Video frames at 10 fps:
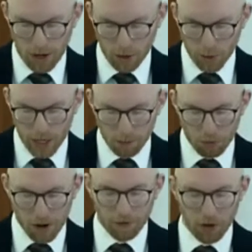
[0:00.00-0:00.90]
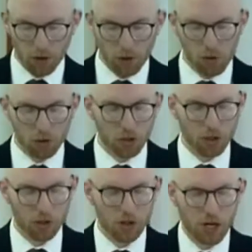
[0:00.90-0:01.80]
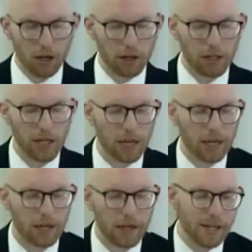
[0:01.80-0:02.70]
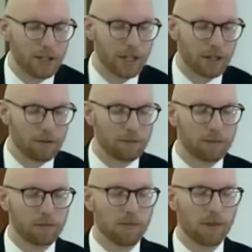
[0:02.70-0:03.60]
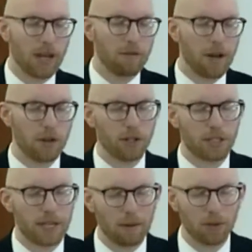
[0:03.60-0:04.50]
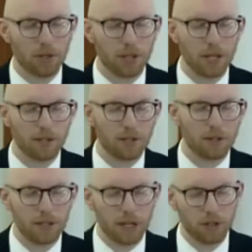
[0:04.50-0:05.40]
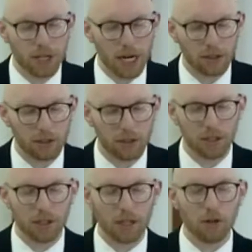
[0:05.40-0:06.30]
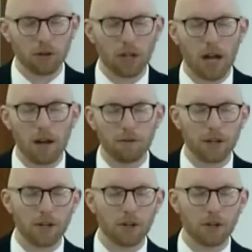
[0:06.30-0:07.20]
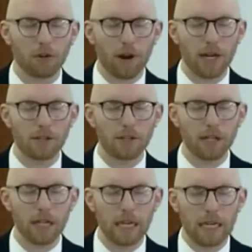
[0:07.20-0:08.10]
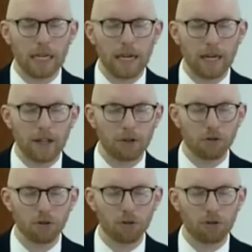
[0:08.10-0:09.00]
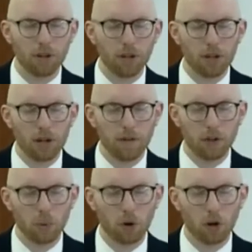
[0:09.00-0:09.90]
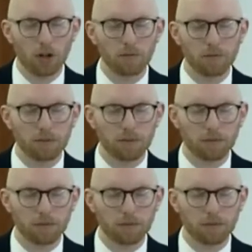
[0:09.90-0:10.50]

Father, we pray for your local church here in Easton. Father, establish these dear saints in your love and in your grace and in the truth of your word.